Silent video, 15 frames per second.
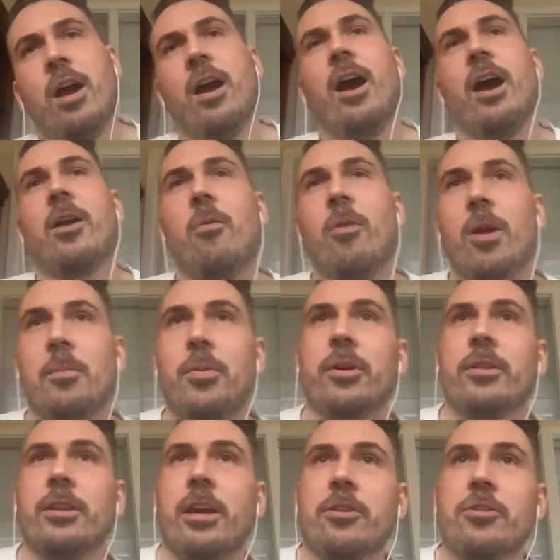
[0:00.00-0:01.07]
I don't want to put in
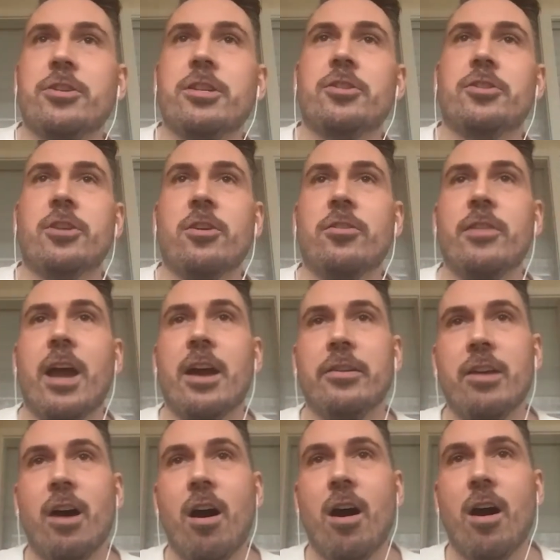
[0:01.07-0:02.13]
the energy to turn that
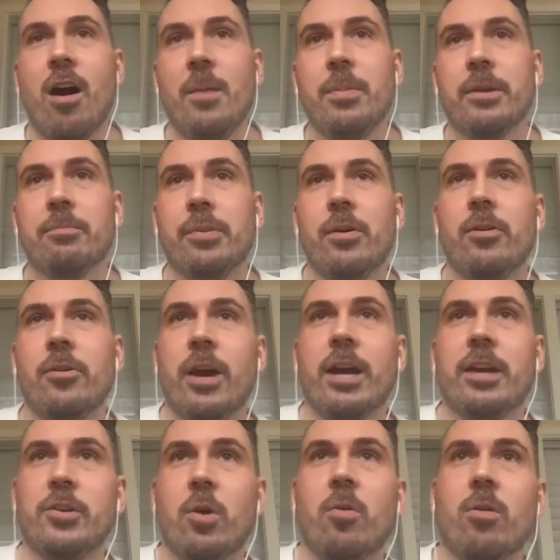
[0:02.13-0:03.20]
knob and pull
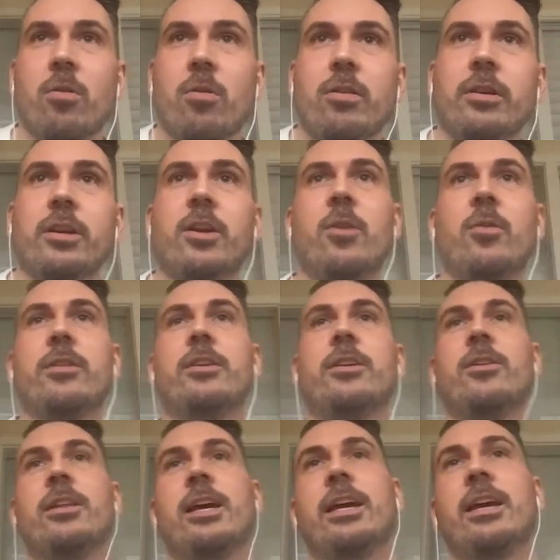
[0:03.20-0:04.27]
that door and go in, you know,
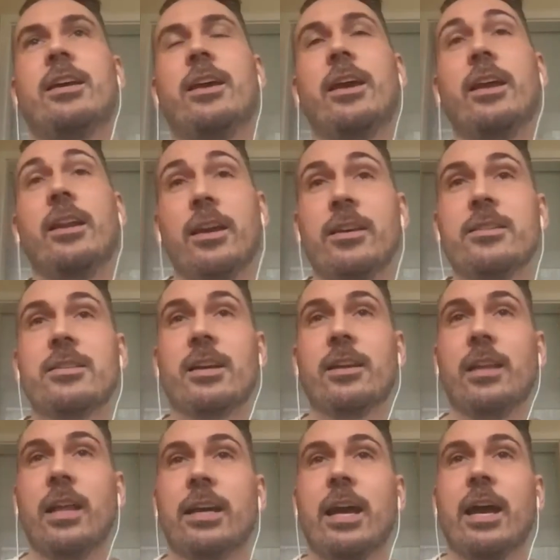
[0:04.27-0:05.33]
like it, it is a
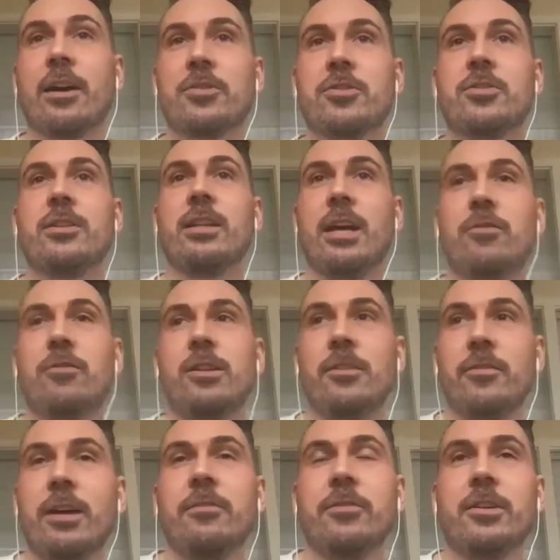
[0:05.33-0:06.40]
like extra level of
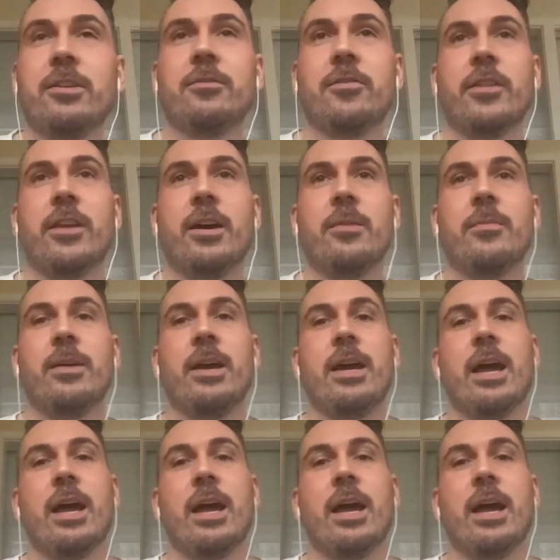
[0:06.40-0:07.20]
effort for them.